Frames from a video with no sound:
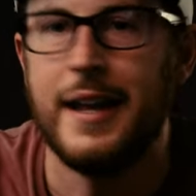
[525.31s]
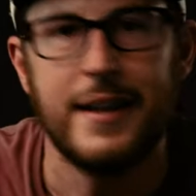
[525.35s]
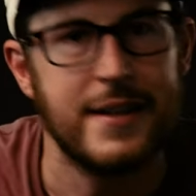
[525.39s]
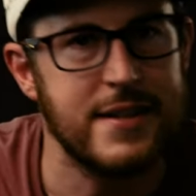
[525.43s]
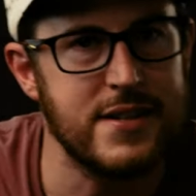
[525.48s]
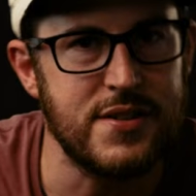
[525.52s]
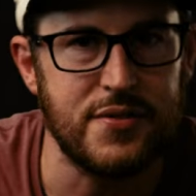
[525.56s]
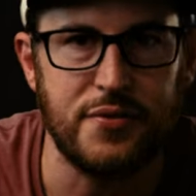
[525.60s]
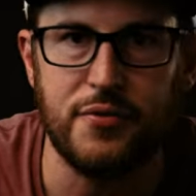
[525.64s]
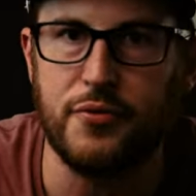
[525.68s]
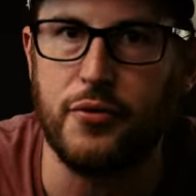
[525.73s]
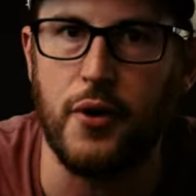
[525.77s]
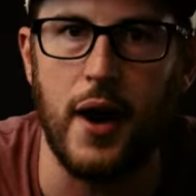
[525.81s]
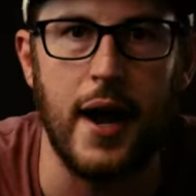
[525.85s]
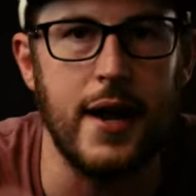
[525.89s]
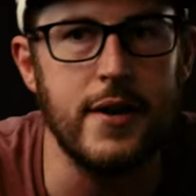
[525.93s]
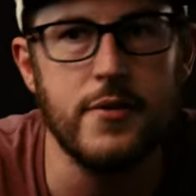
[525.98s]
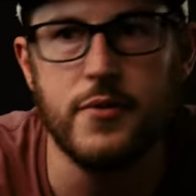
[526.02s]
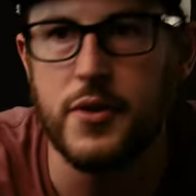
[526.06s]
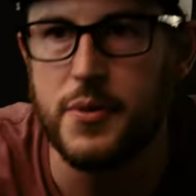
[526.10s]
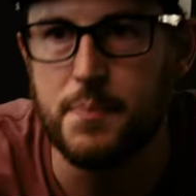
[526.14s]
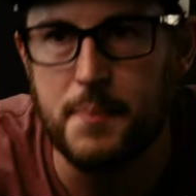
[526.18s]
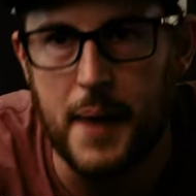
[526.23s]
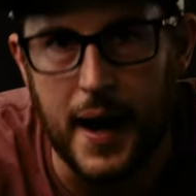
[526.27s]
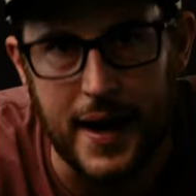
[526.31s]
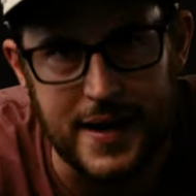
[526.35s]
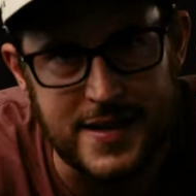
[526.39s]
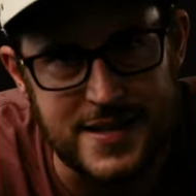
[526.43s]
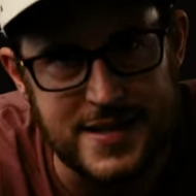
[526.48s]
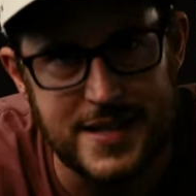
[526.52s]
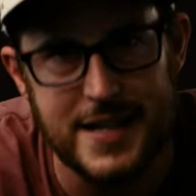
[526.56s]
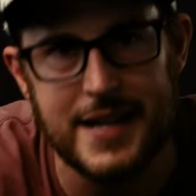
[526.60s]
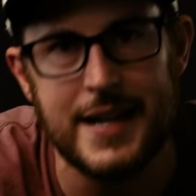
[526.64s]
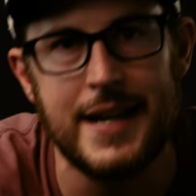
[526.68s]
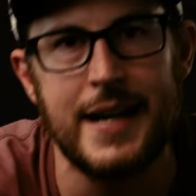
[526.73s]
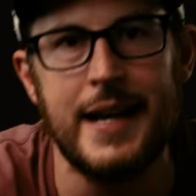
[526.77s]
this friend with
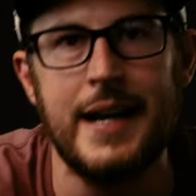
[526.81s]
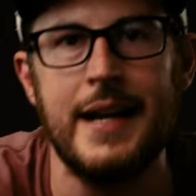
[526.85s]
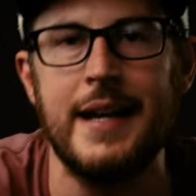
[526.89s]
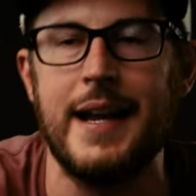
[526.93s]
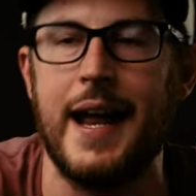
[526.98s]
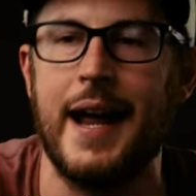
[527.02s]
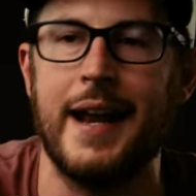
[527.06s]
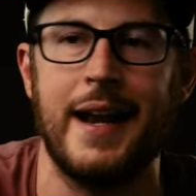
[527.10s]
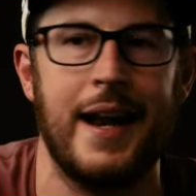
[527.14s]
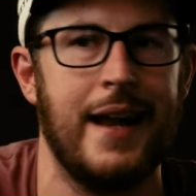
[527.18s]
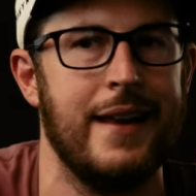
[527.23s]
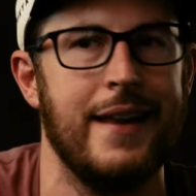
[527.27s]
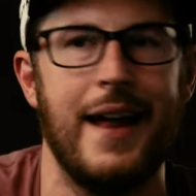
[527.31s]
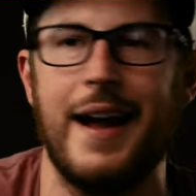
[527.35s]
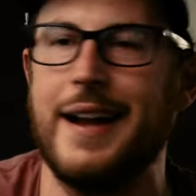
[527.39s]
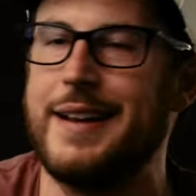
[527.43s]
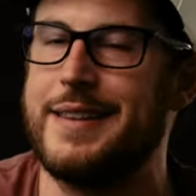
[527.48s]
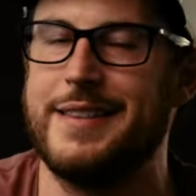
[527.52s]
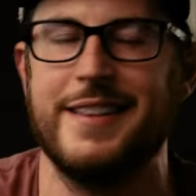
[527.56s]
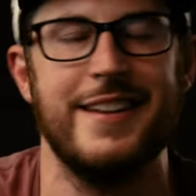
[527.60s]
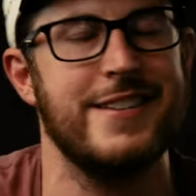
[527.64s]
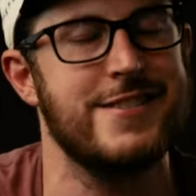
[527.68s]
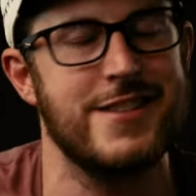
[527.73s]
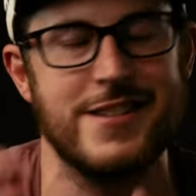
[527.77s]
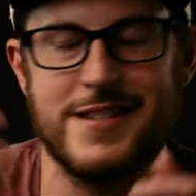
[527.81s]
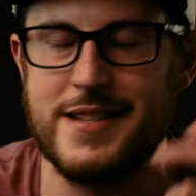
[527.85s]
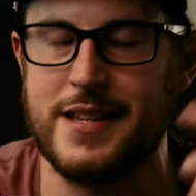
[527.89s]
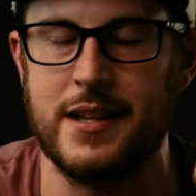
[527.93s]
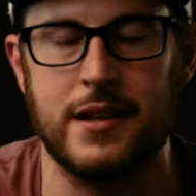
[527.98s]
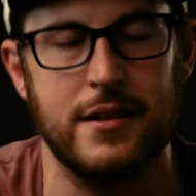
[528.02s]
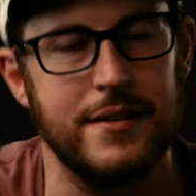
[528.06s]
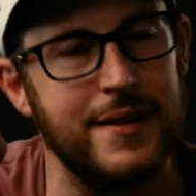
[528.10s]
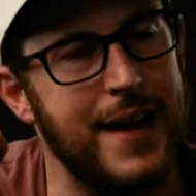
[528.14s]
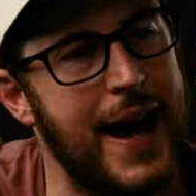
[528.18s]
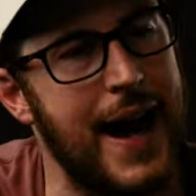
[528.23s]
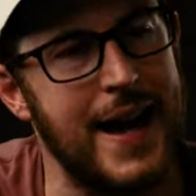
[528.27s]
MaXXXine, and I liked this just the
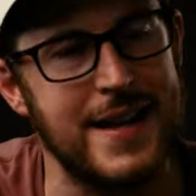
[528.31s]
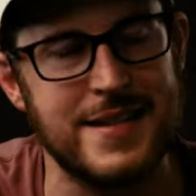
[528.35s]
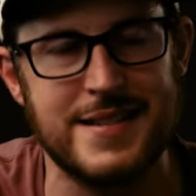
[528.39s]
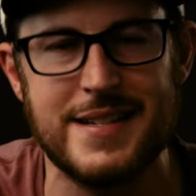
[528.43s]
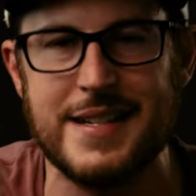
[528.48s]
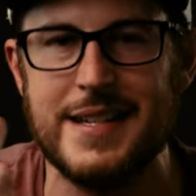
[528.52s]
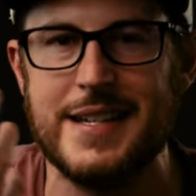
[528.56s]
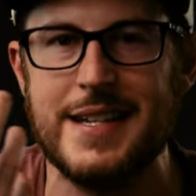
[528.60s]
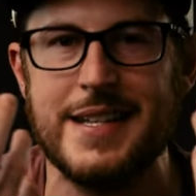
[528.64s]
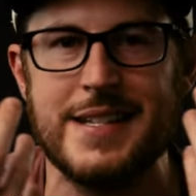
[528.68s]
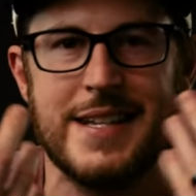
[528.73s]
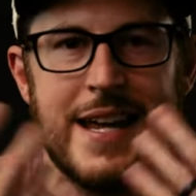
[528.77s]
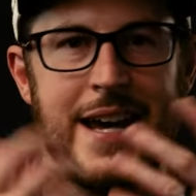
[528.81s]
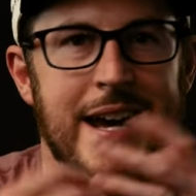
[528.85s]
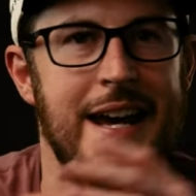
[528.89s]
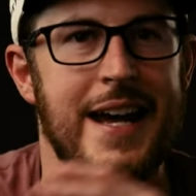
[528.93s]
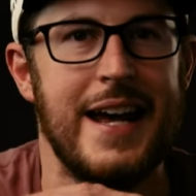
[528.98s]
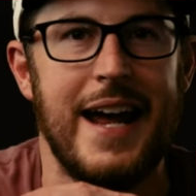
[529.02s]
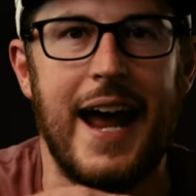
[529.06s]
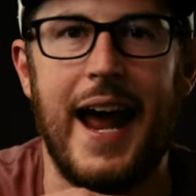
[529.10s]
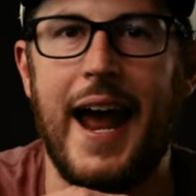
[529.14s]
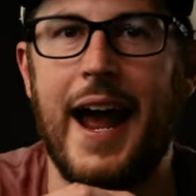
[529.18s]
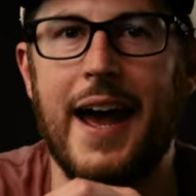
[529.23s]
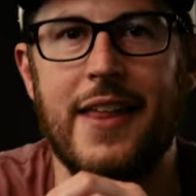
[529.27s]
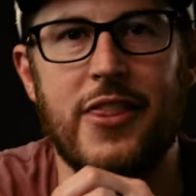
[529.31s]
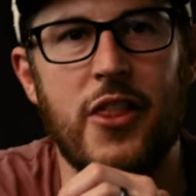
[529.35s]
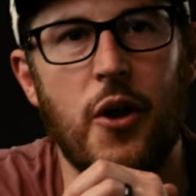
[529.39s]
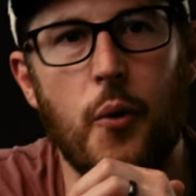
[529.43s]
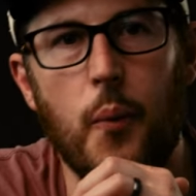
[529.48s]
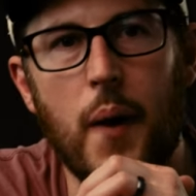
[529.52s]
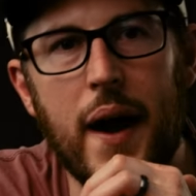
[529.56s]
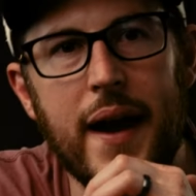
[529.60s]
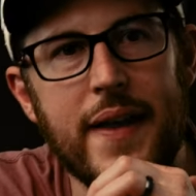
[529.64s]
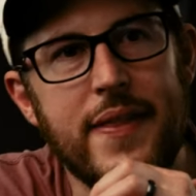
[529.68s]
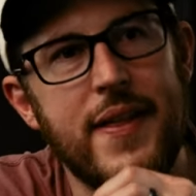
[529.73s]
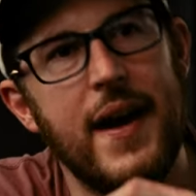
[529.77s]
glasses and the
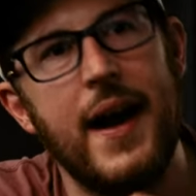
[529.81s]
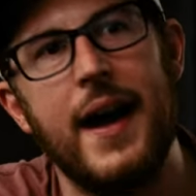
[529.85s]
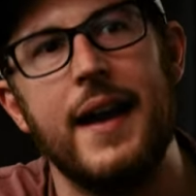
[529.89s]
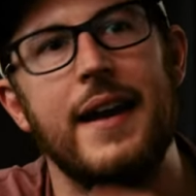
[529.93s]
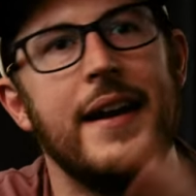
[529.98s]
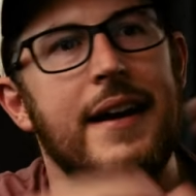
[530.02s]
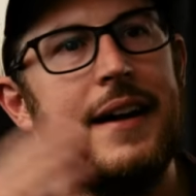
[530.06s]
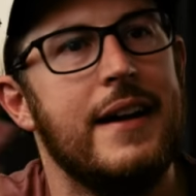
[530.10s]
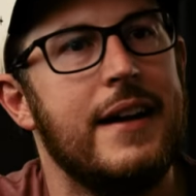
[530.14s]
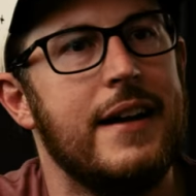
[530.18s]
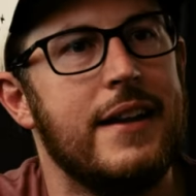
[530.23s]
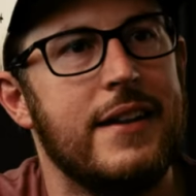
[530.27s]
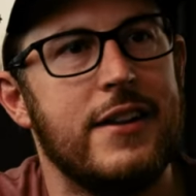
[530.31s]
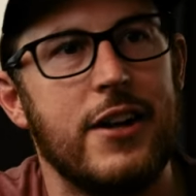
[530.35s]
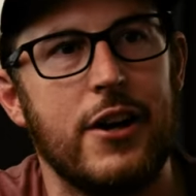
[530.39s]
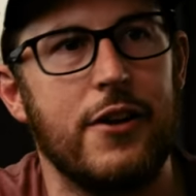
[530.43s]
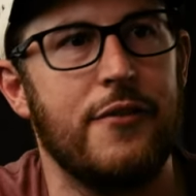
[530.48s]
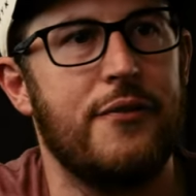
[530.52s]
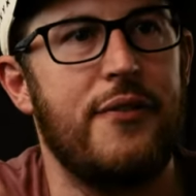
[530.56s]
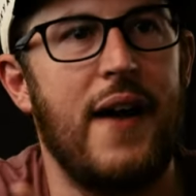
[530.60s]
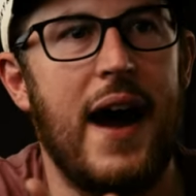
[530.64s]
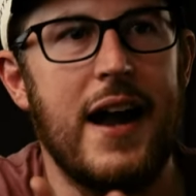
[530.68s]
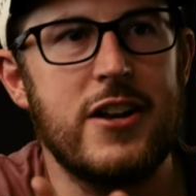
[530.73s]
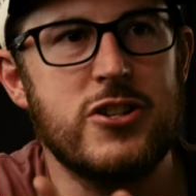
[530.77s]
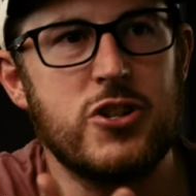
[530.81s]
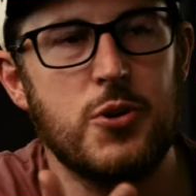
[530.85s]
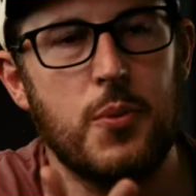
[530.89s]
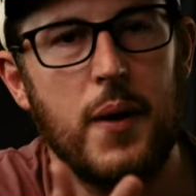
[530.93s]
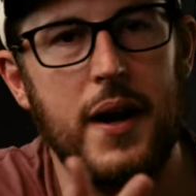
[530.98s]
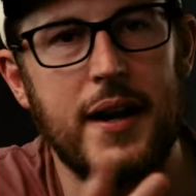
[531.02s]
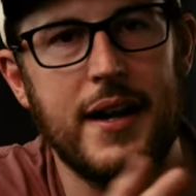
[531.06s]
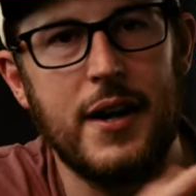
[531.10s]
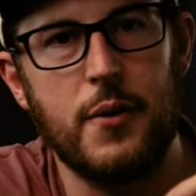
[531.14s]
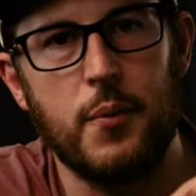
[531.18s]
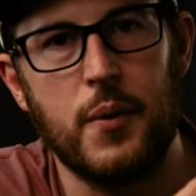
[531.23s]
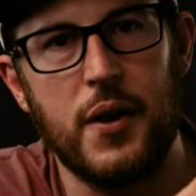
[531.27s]
way that they're
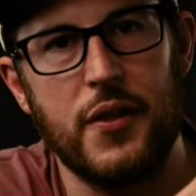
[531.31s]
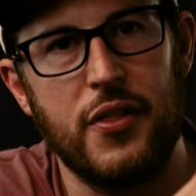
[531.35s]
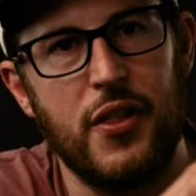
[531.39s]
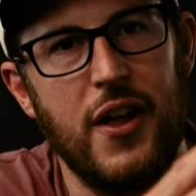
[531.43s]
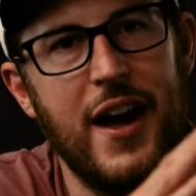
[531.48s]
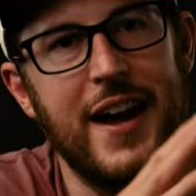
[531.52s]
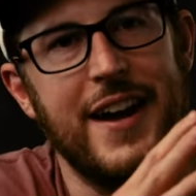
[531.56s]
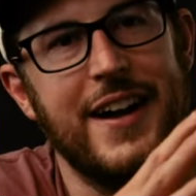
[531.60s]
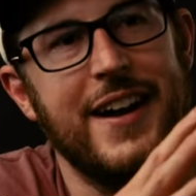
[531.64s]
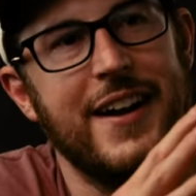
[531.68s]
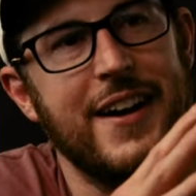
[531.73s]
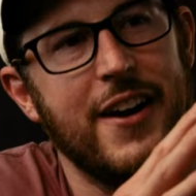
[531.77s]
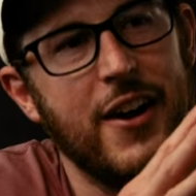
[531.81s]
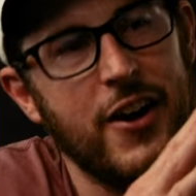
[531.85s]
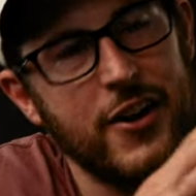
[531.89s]
infatuated with like,